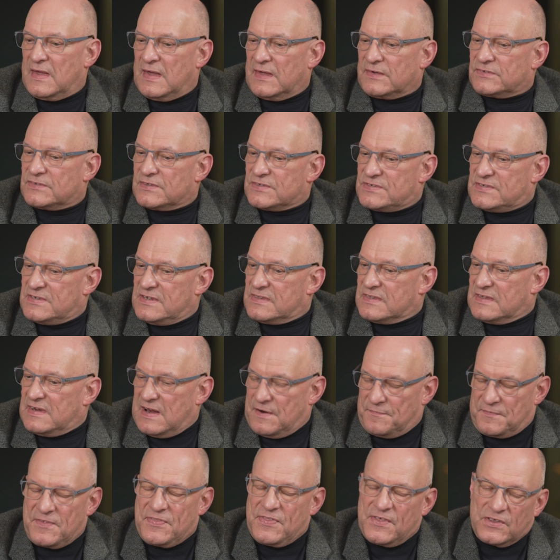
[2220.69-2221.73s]
And to see that
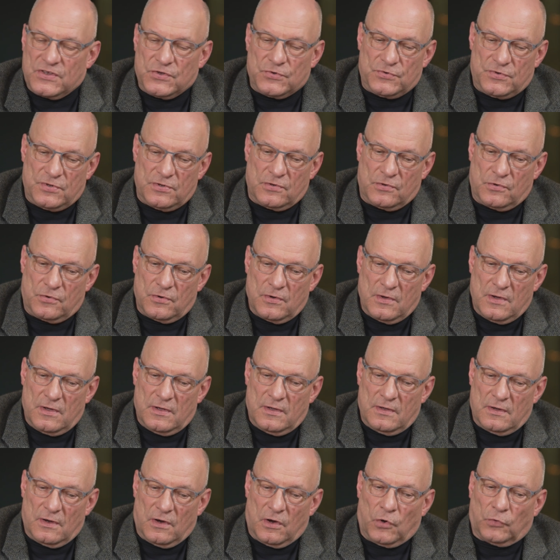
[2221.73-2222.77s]
everything you do
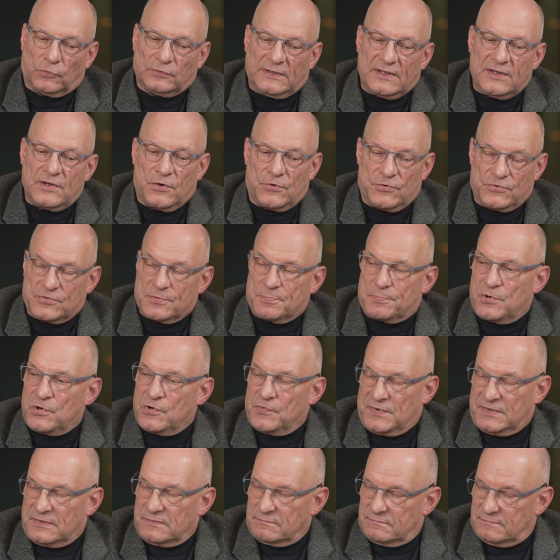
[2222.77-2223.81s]
only goes to
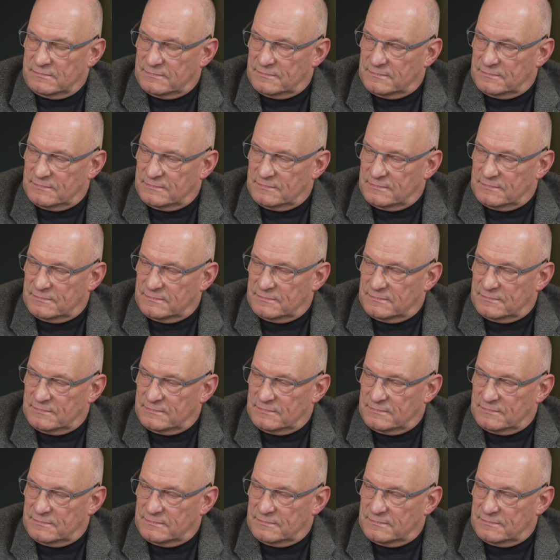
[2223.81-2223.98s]
prove it,